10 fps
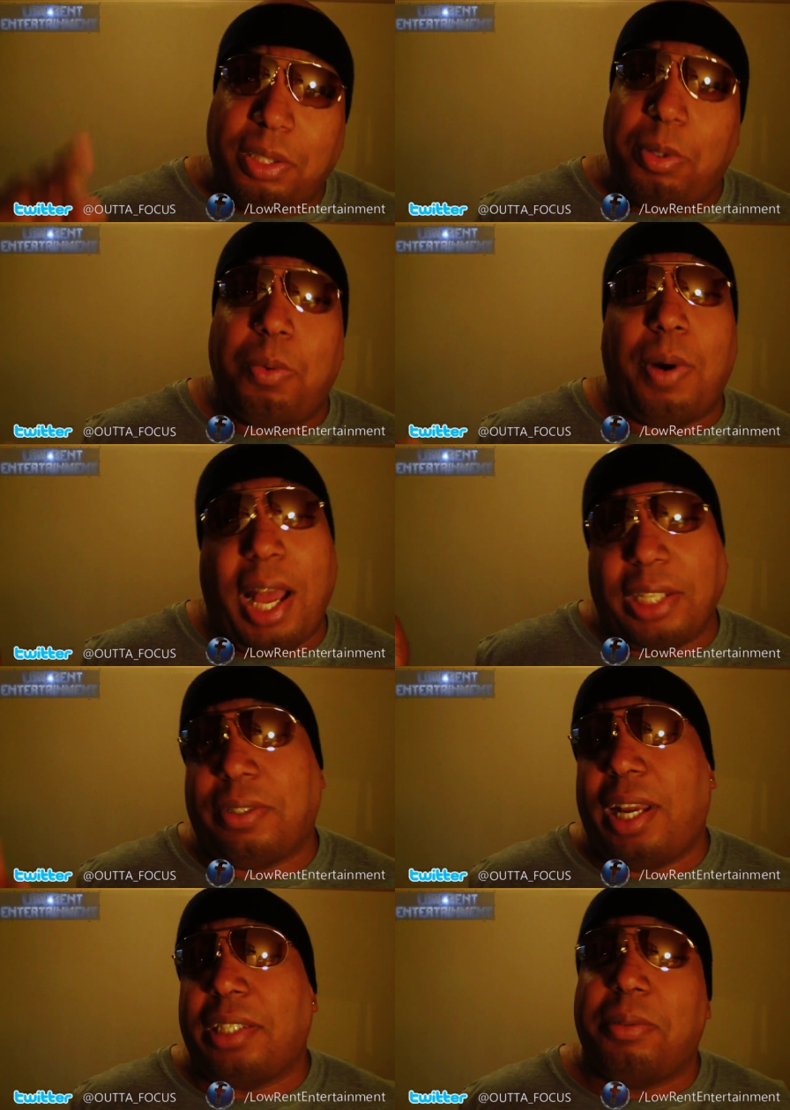some little
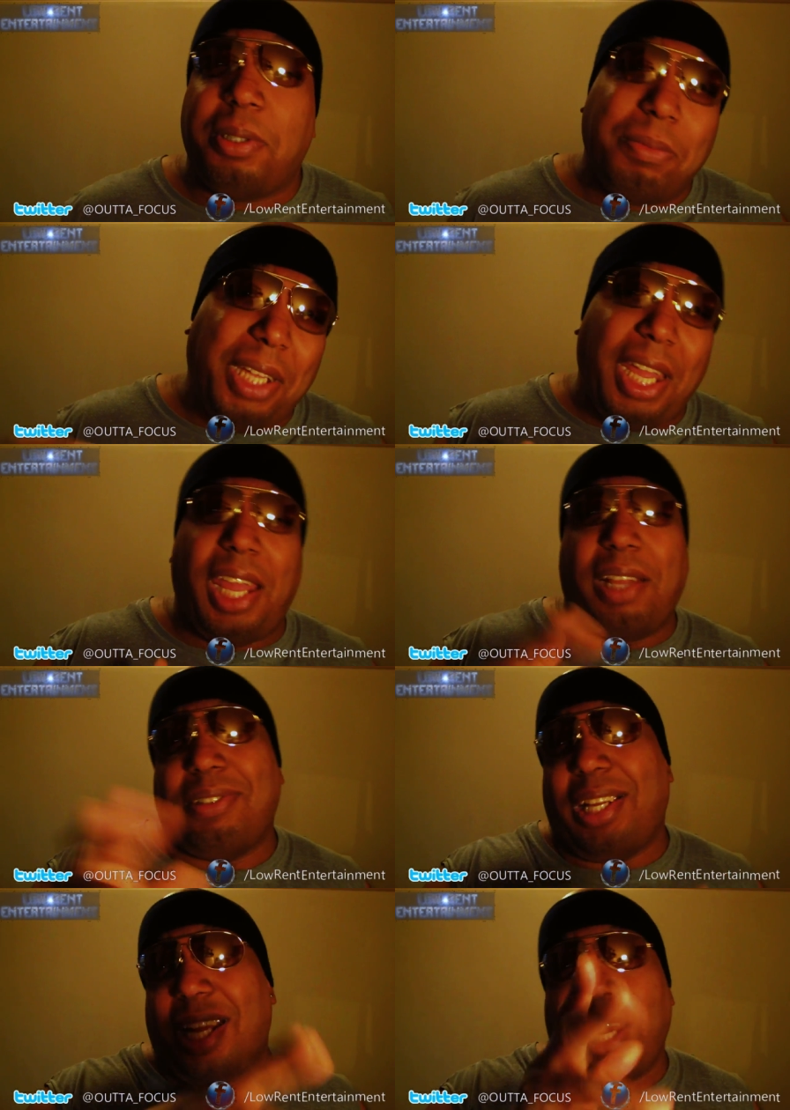wisecracks, some little, yeah,
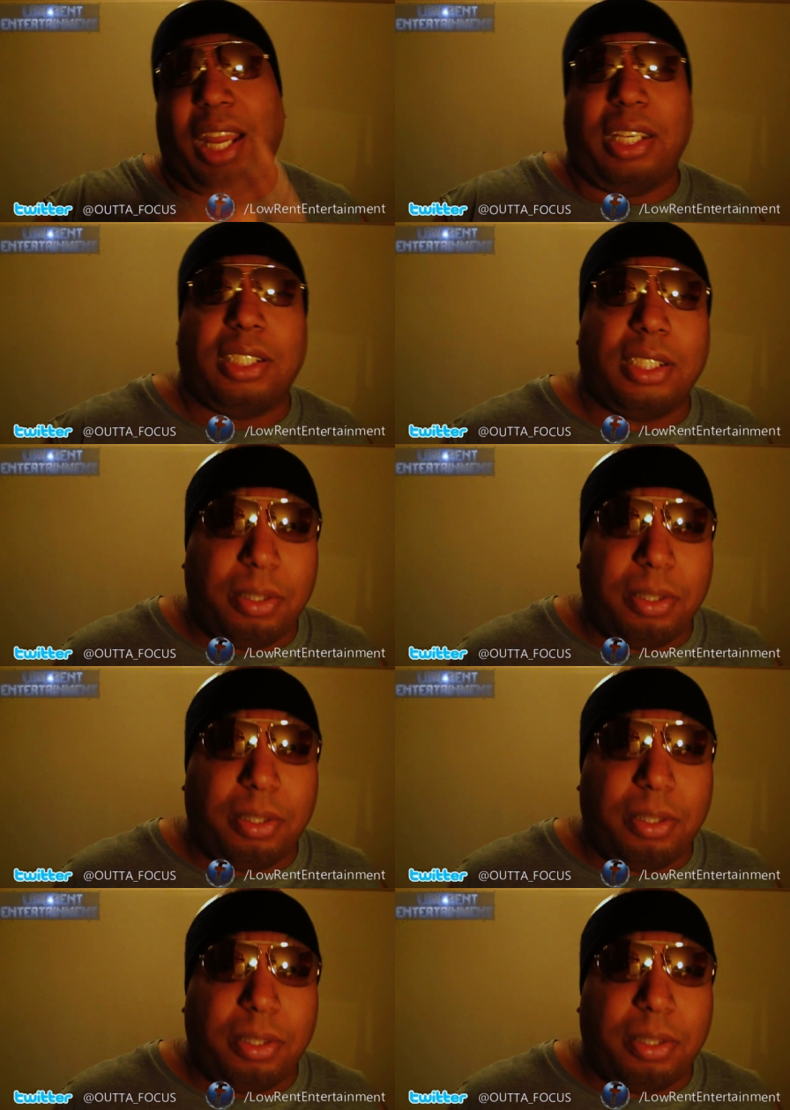all right.